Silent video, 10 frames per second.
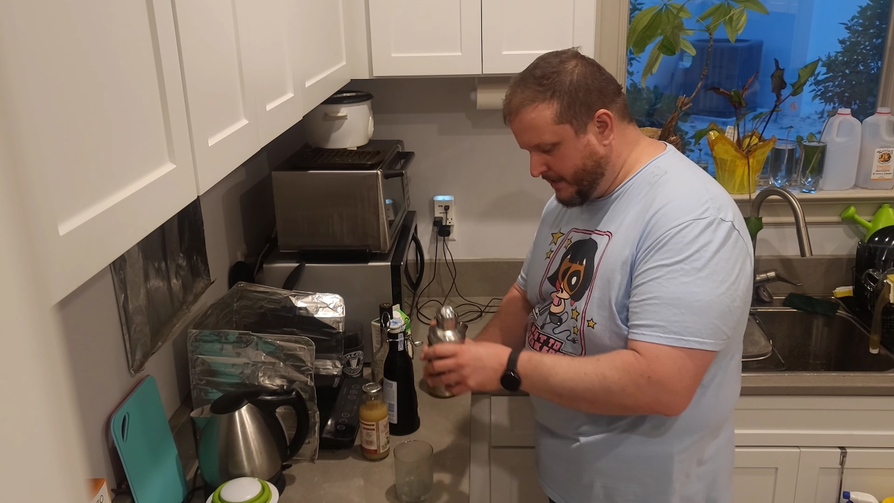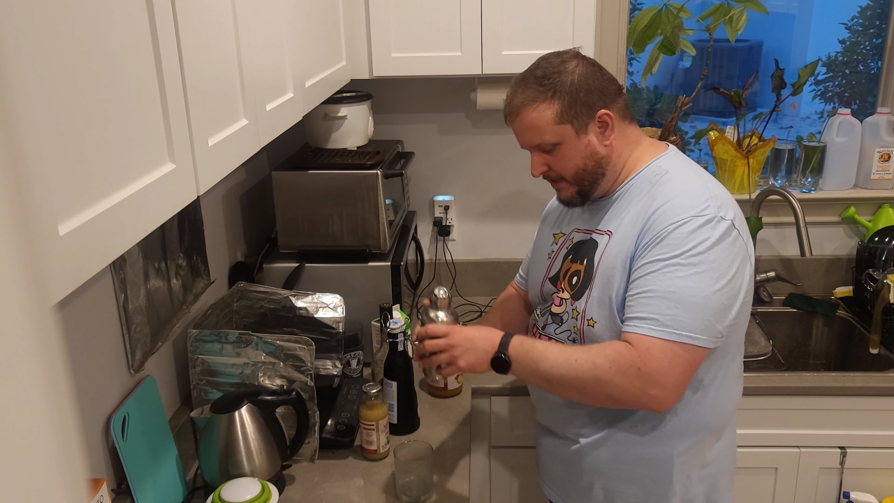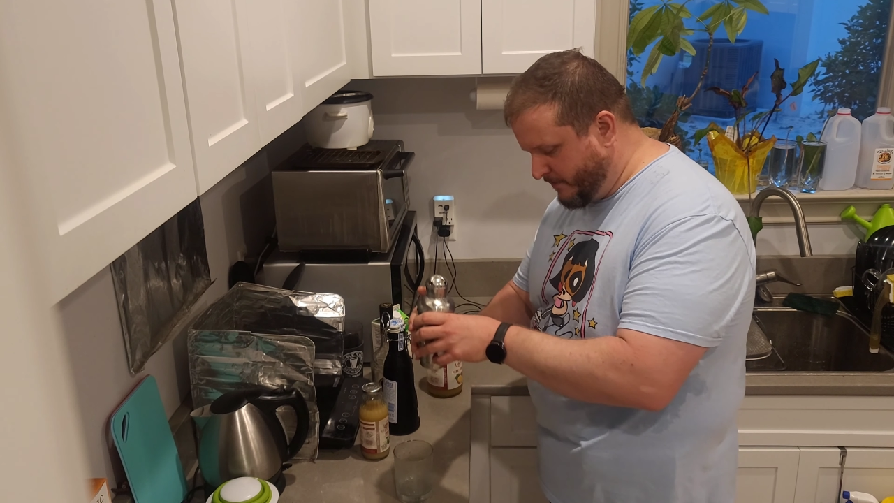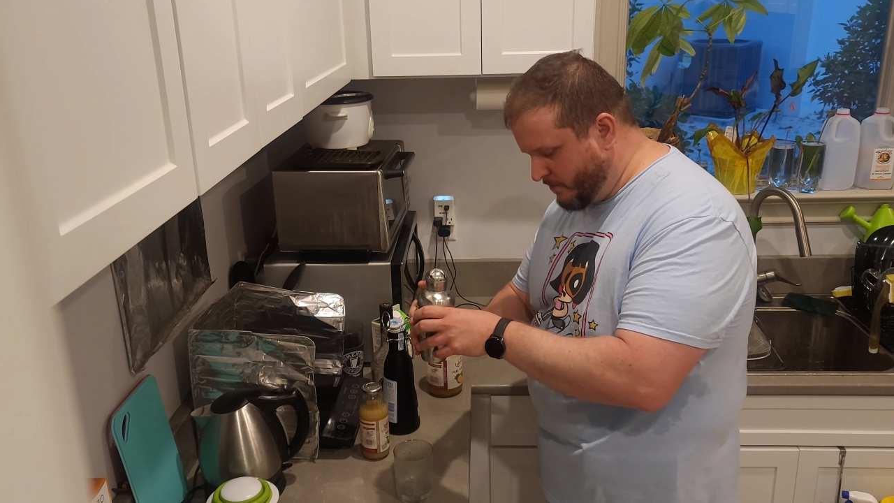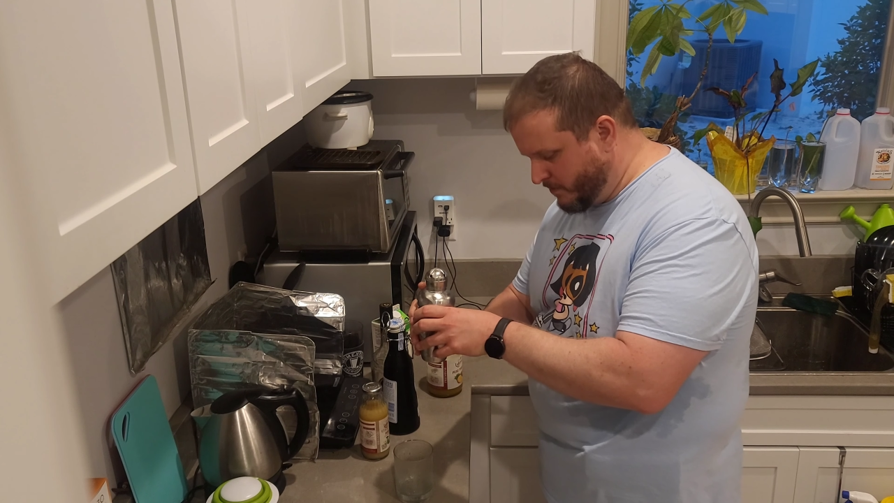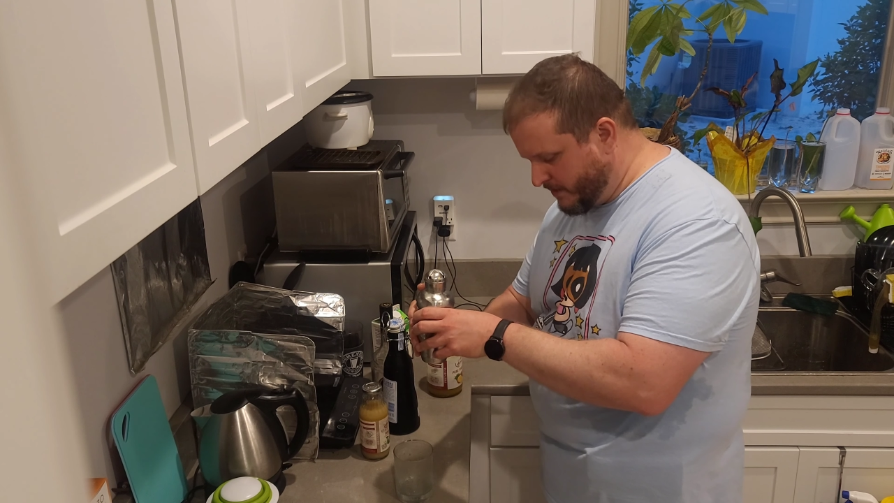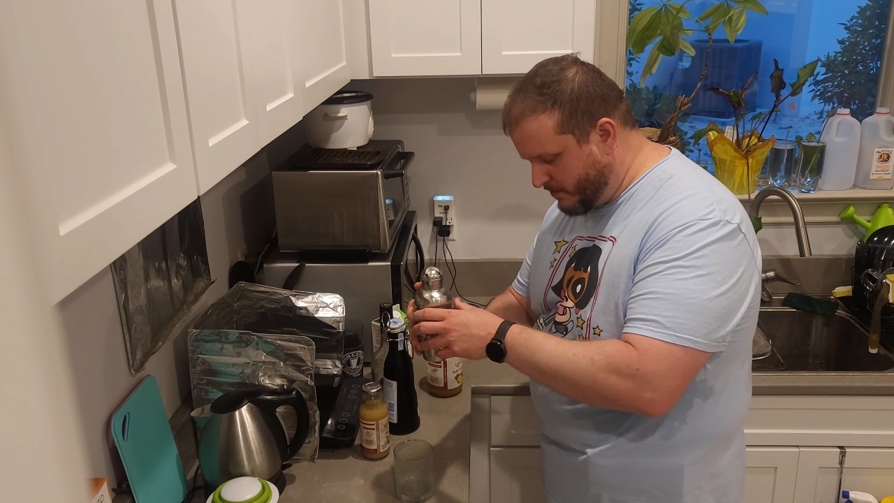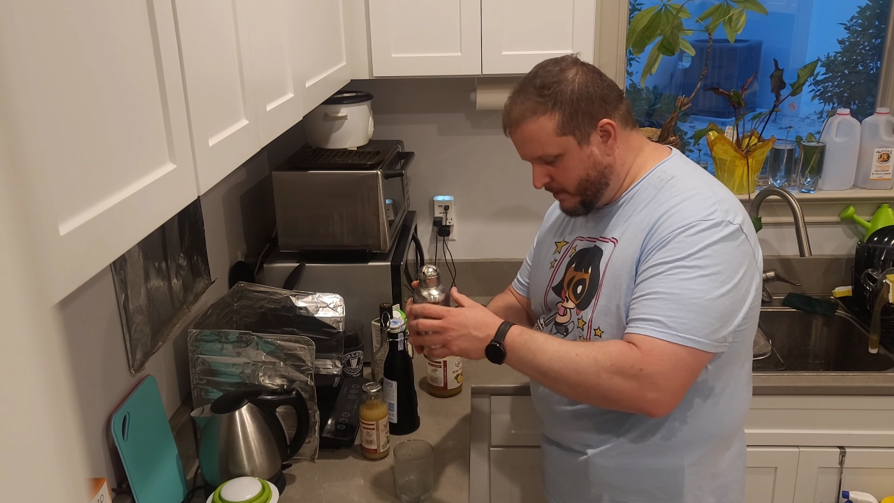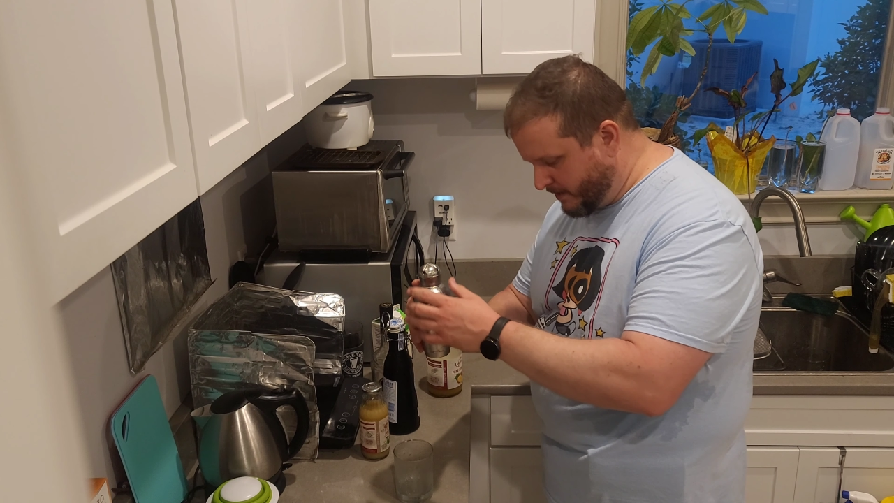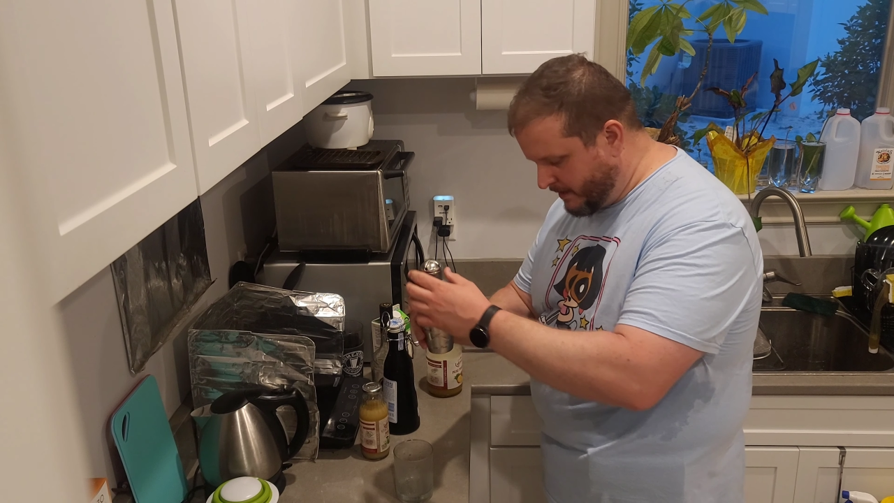this if you were
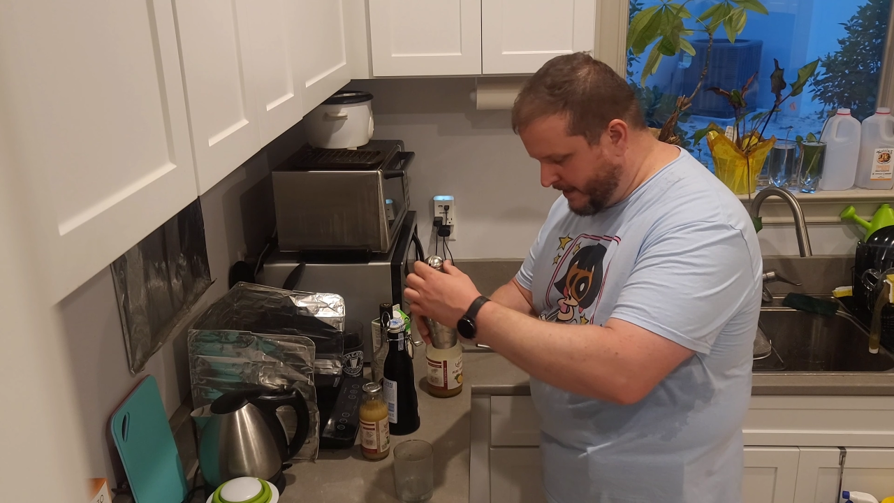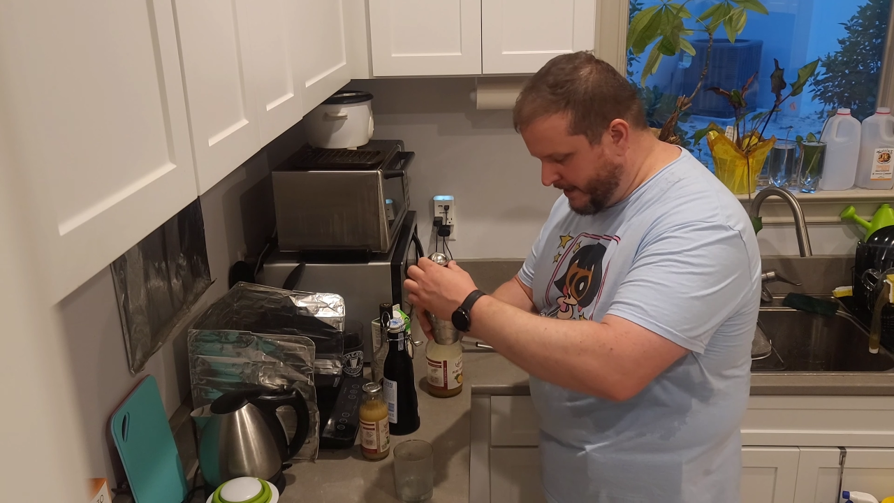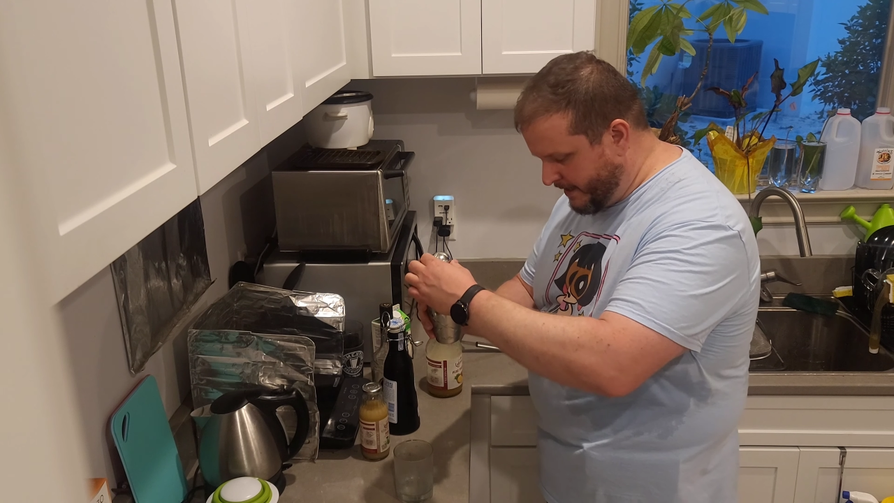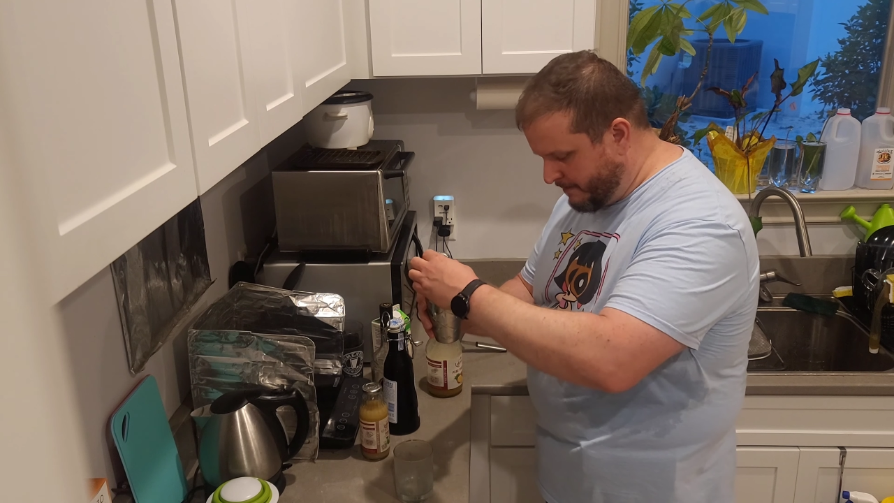so inclined.